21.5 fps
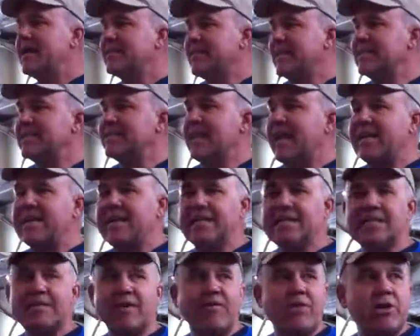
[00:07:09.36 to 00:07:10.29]
since
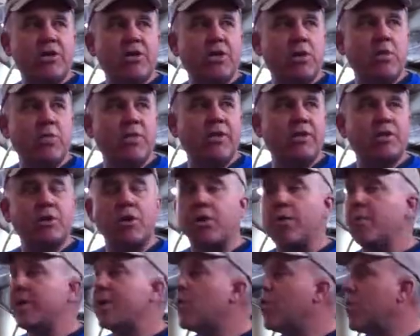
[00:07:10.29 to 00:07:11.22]
1972 when they
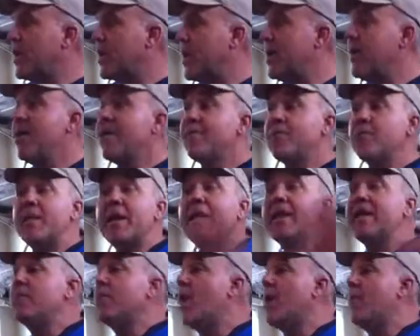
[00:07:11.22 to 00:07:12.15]
started recording it from
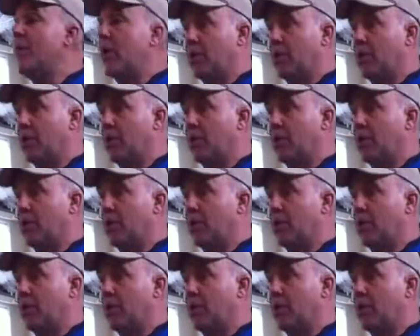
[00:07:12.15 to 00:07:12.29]
any raw